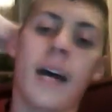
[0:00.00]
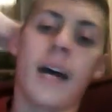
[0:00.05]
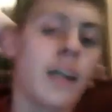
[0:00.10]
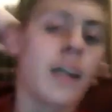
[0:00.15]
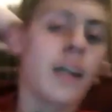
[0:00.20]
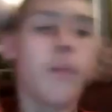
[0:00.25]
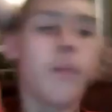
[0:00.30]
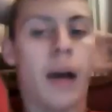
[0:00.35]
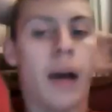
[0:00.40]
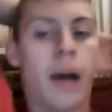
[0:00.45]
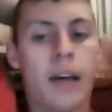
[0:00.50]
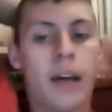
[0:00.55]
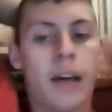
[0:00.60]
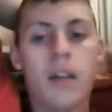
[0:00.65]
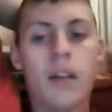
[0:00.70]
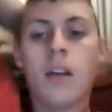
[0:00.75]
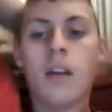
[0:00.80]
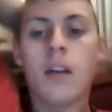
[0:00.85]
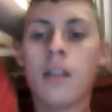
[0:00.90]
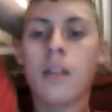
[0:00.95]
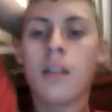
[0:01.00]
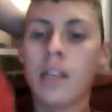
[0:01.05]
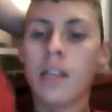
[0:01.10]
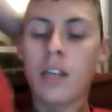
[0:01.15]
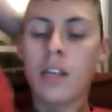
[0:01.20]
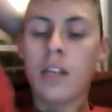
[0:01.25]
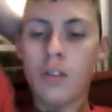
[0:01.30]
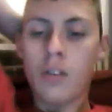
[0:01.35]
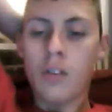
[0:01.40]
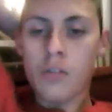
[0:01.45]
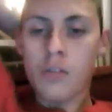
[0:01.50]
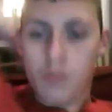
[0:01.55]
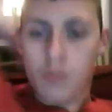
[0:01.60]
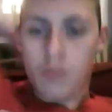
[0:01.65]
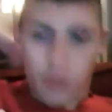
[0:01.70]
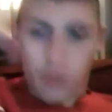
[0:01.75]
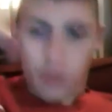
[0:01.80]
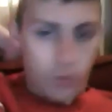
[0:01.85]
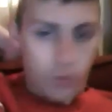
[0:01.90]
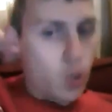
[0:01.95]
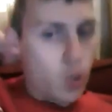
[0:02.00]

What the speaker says: I can buy it. The Eagles